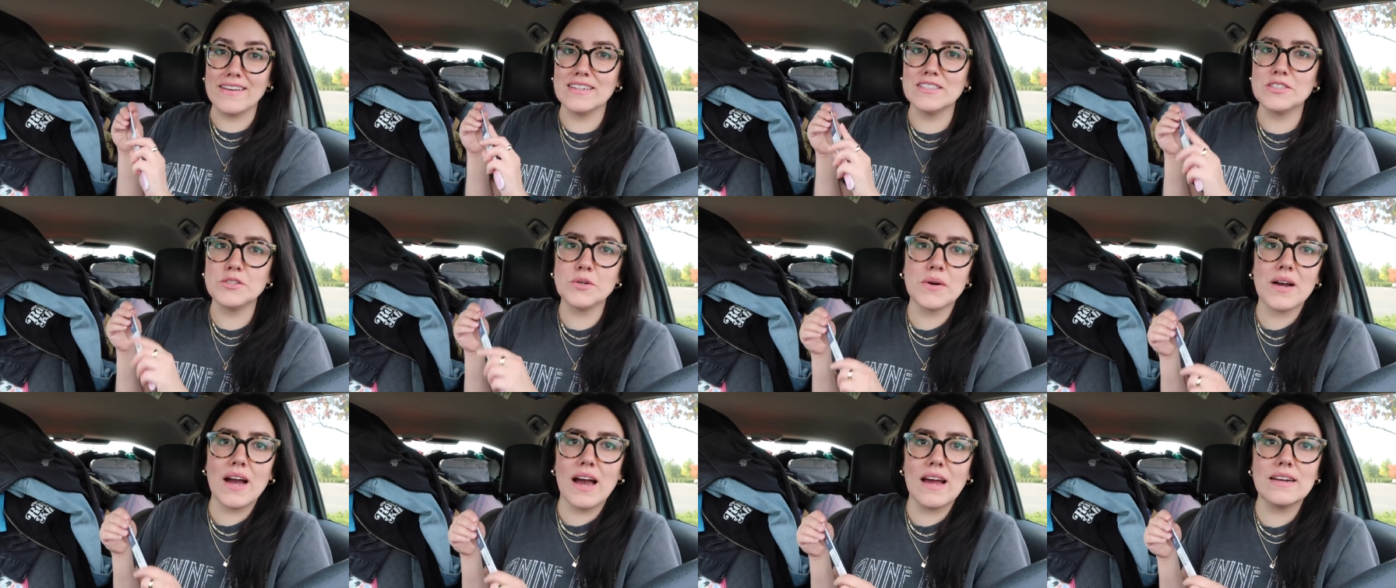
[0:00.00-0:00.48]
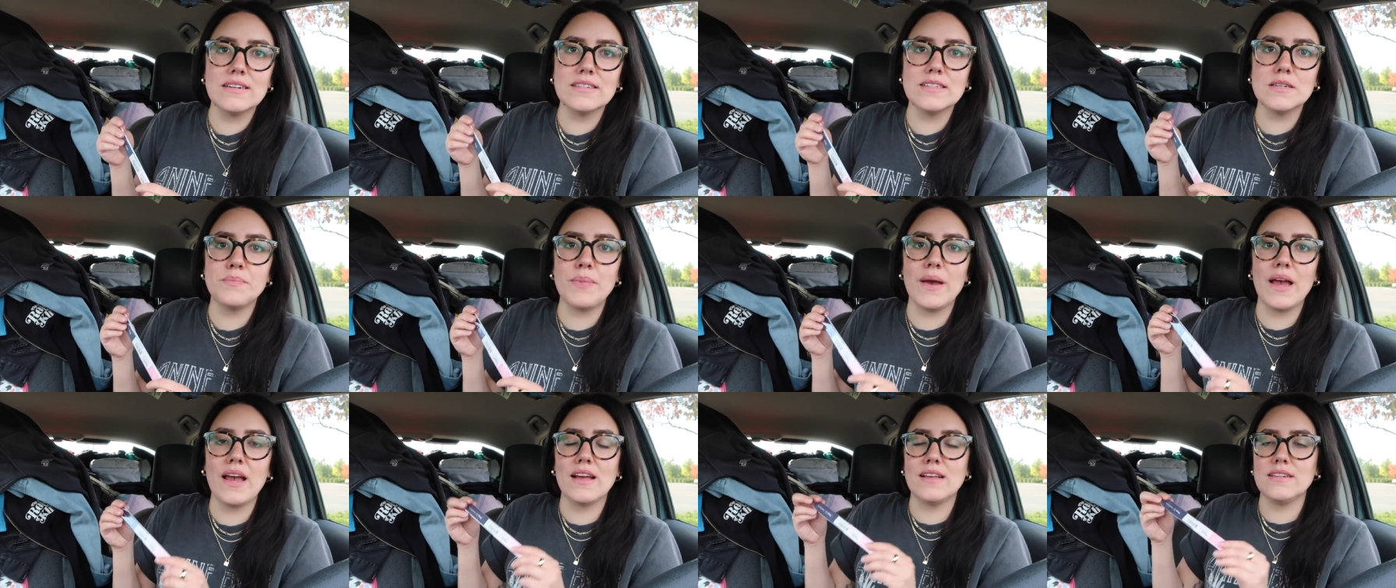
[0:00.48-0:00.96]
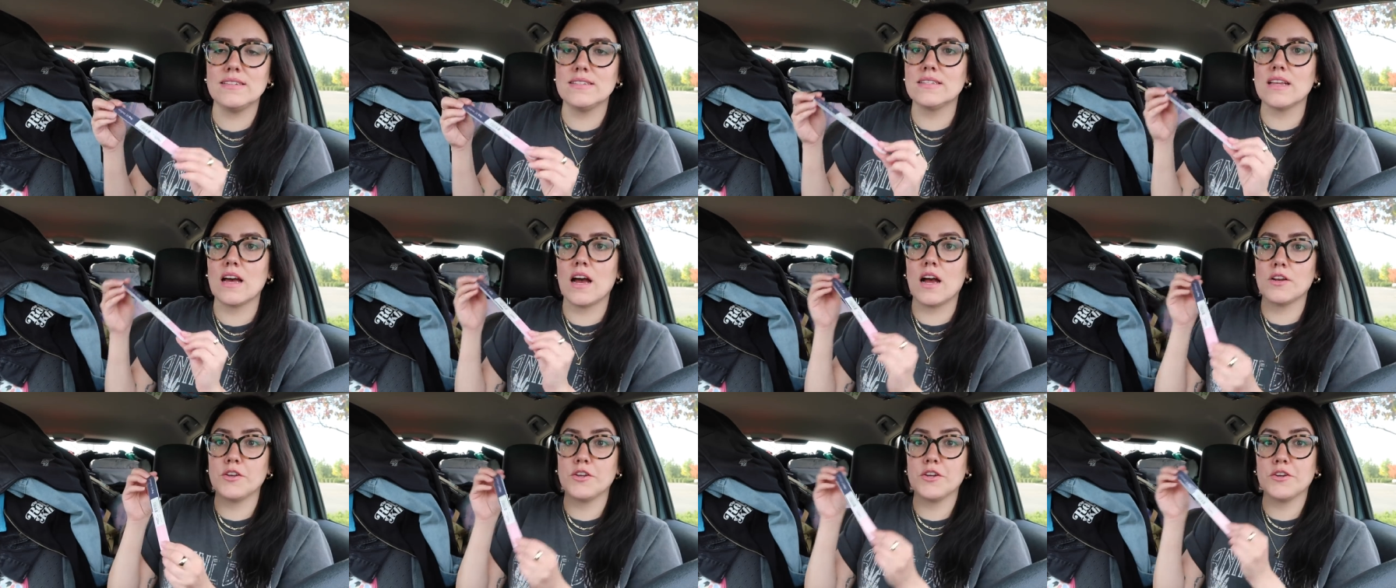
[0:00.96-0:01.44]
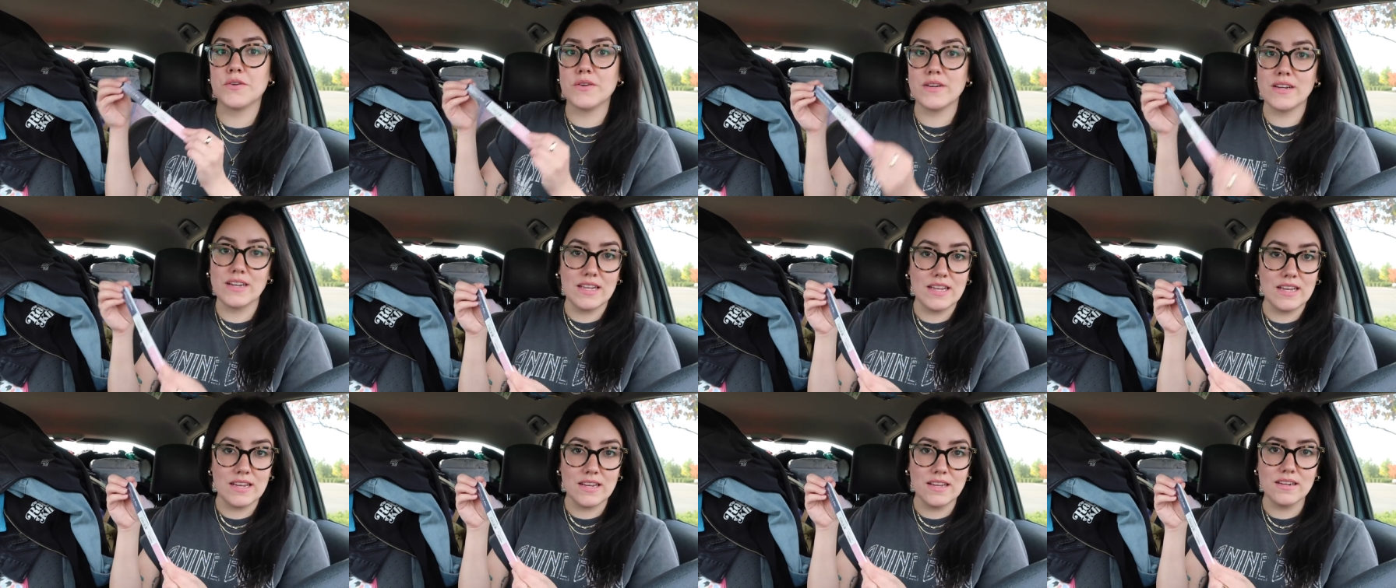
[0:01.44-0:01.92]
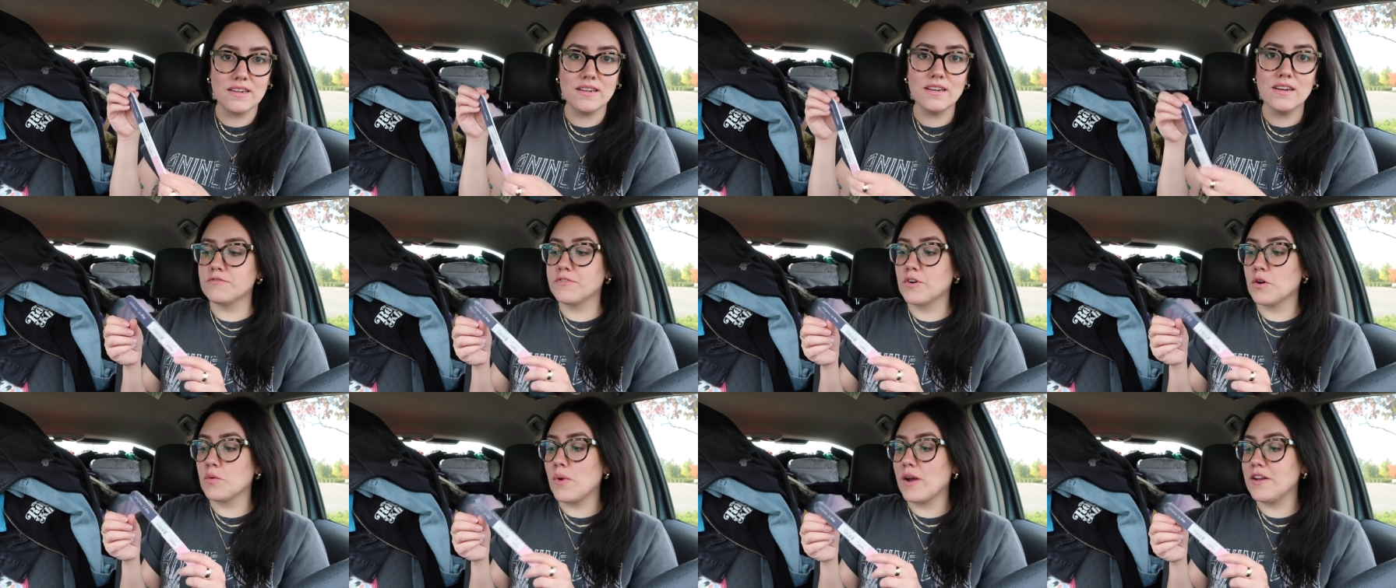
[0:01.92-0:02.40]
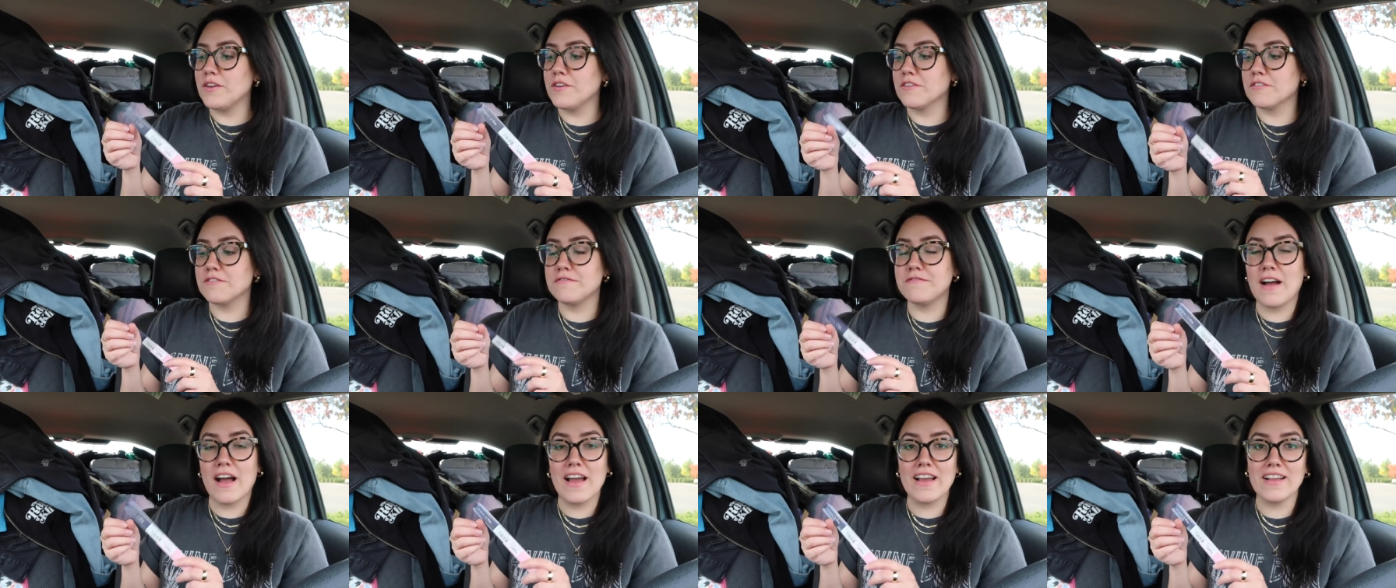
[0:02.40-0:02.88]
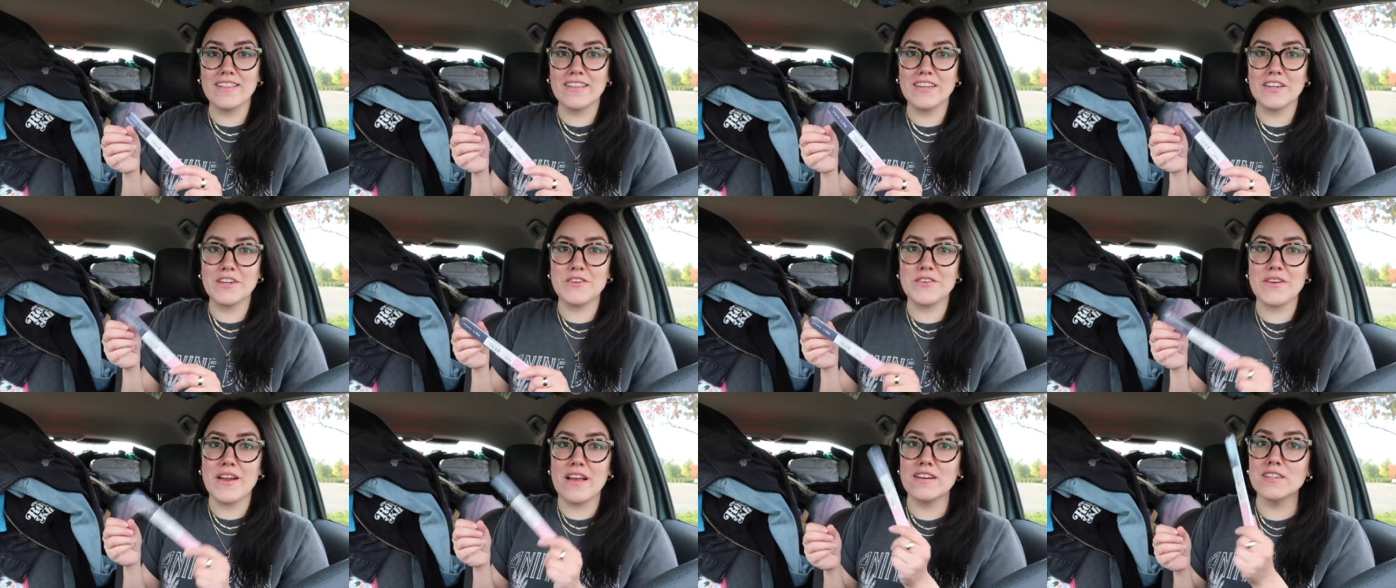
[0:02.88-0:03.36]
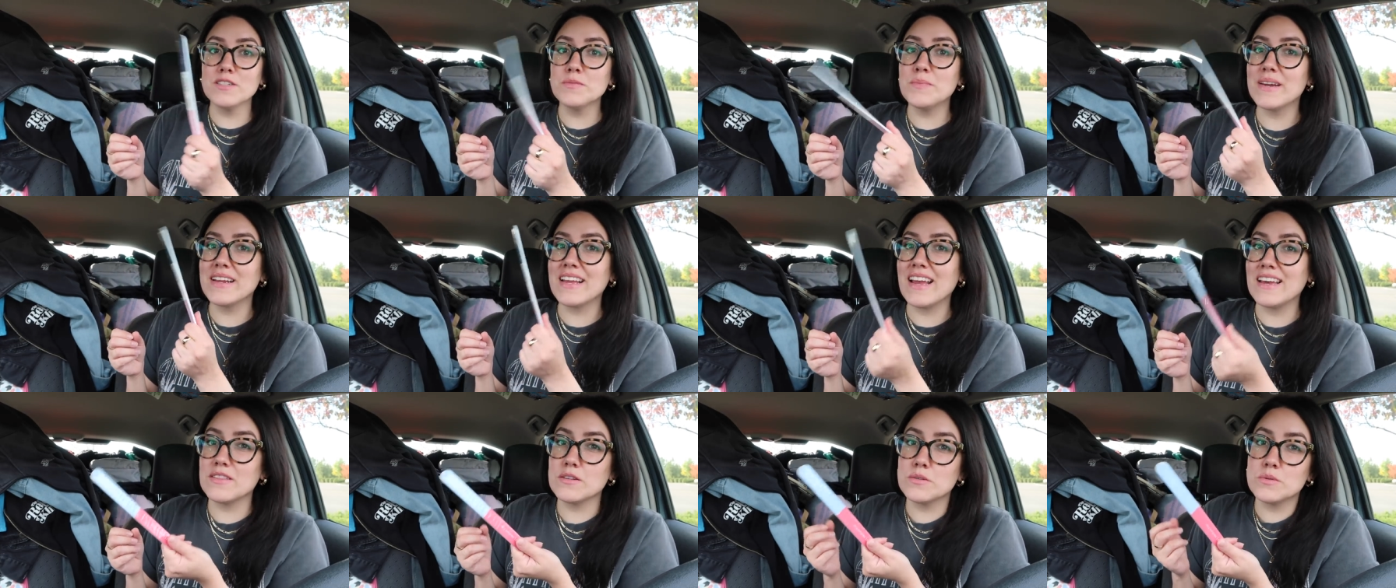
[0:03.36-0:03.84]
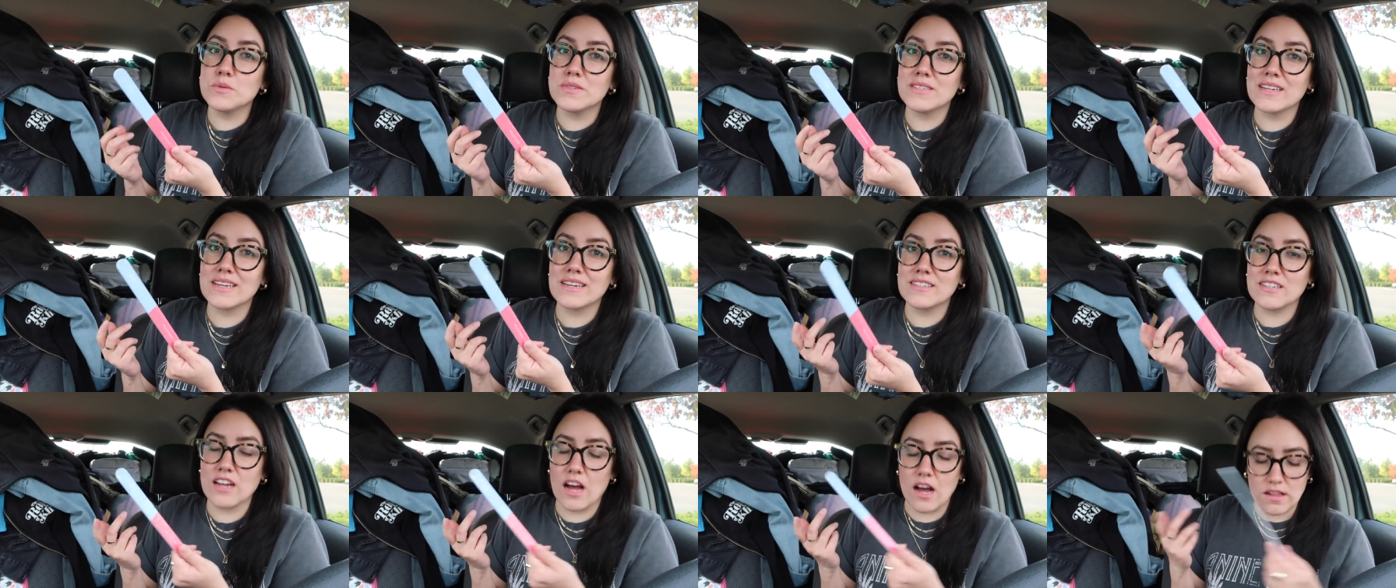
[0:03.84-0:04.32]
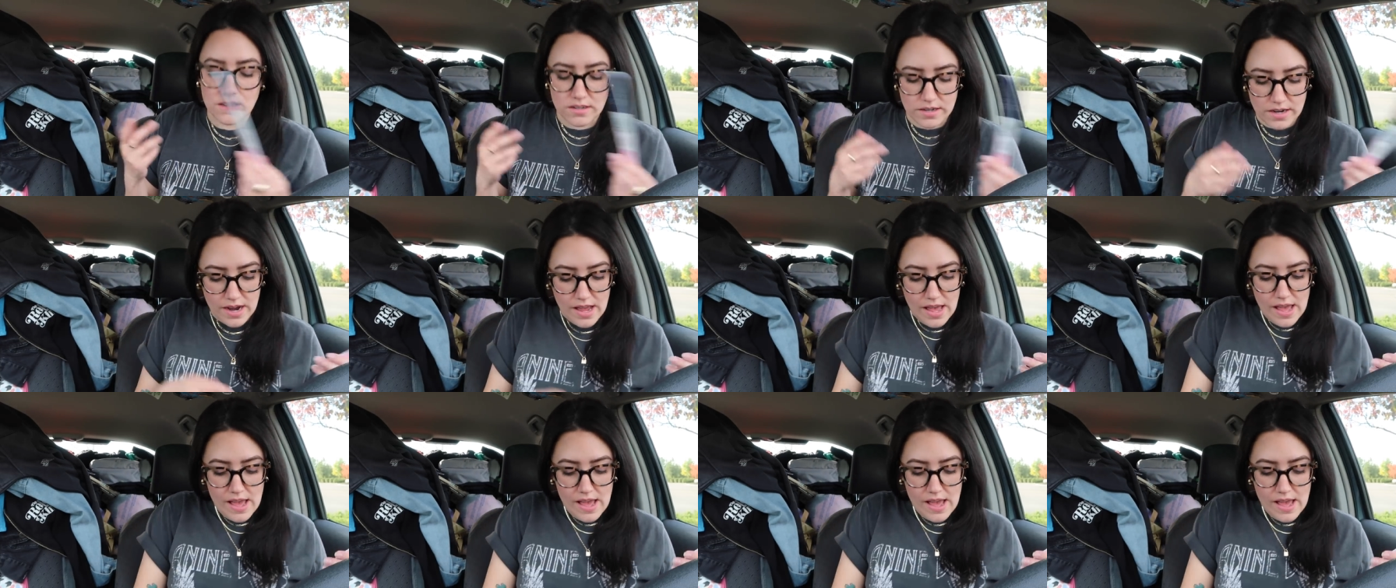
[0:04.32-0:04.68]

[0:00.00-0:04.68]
And so it kind of depends on your need for when you're filing your nails. But again, this was like a dollar.